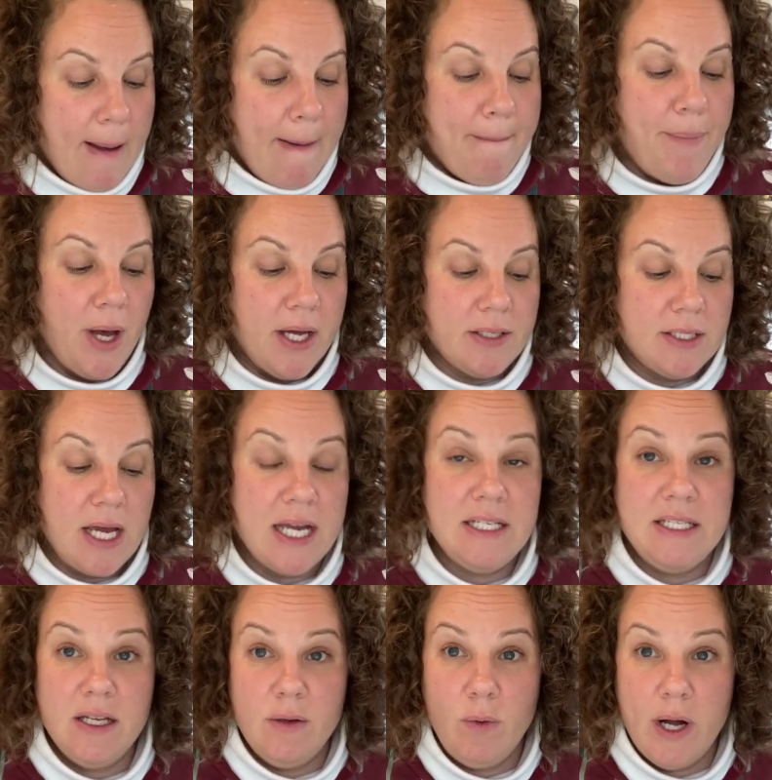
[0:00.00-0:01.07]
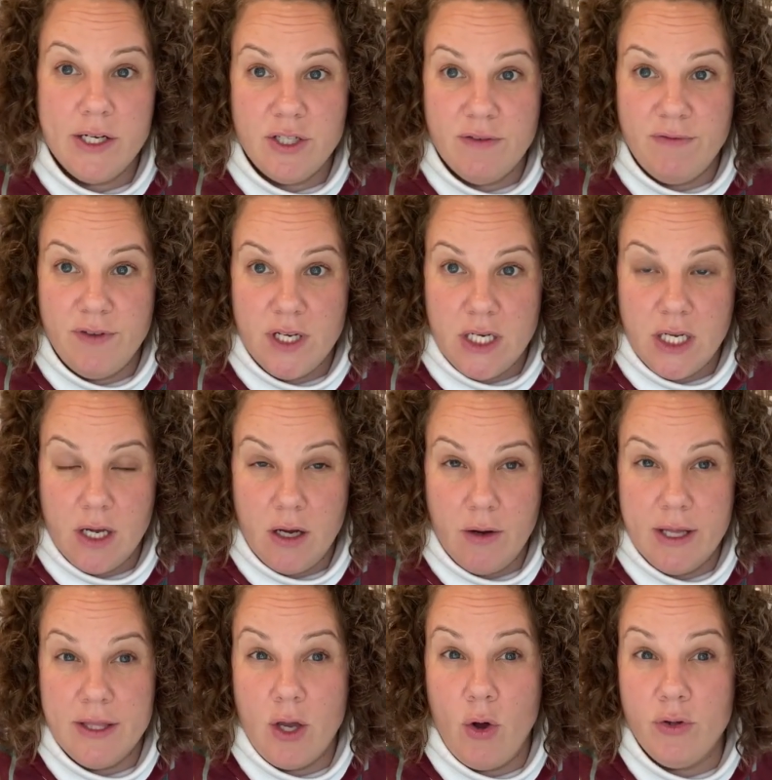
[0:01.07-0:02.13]
But I did watch a video,
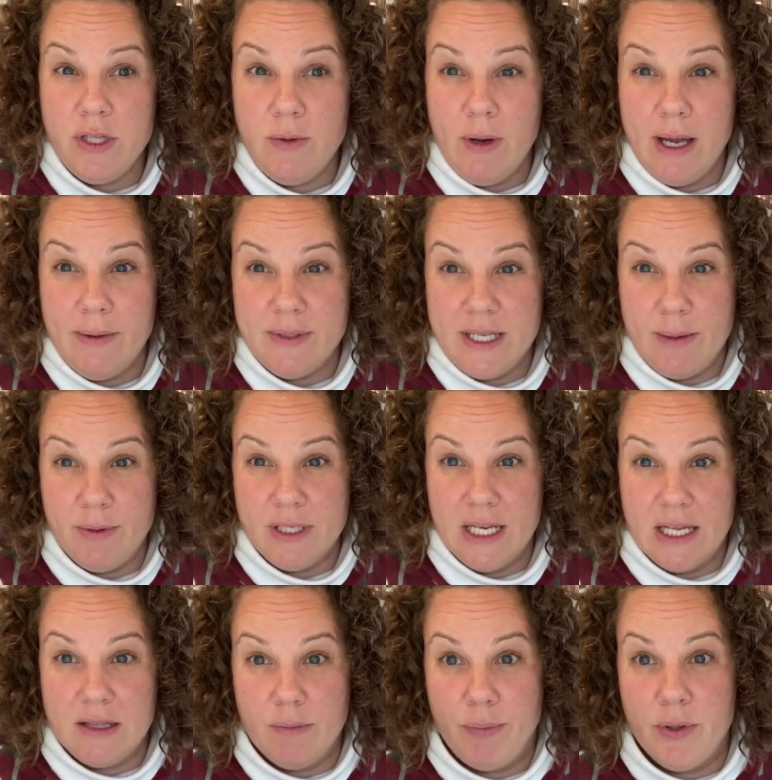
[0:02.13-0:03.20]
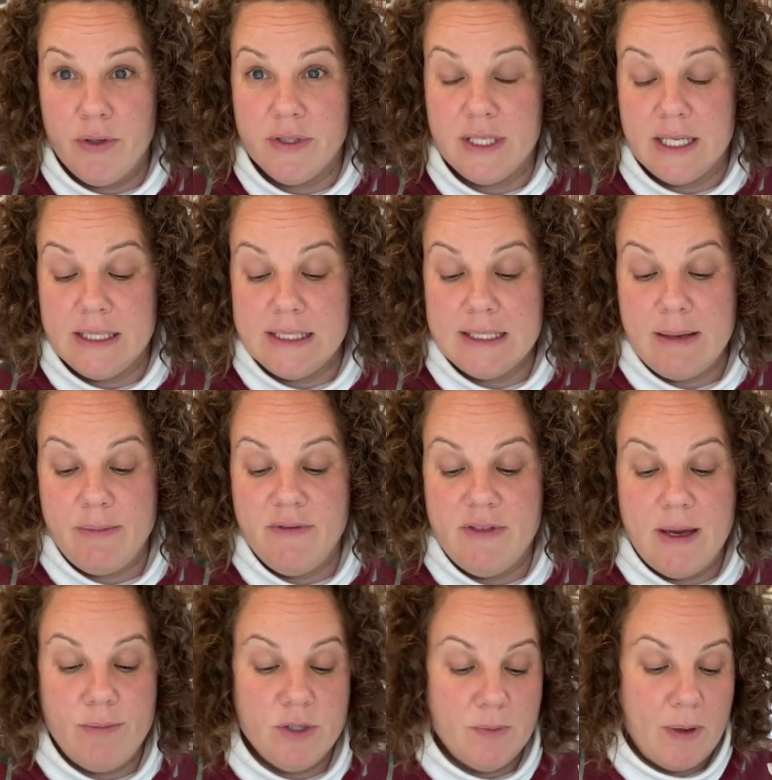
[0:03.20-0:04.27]
and the only way I was able to get the pulls on some of
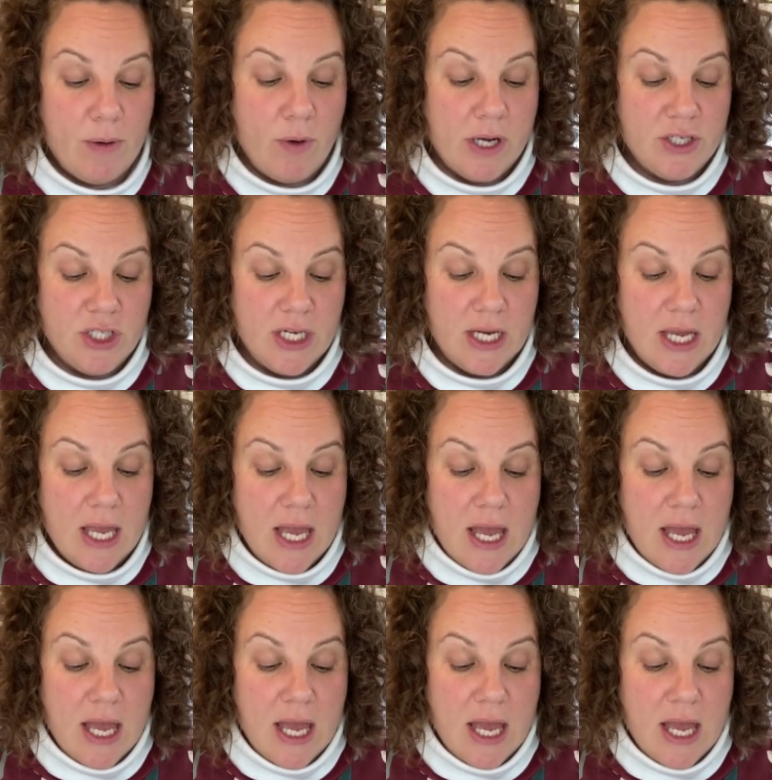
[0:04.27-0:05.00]
them was by watching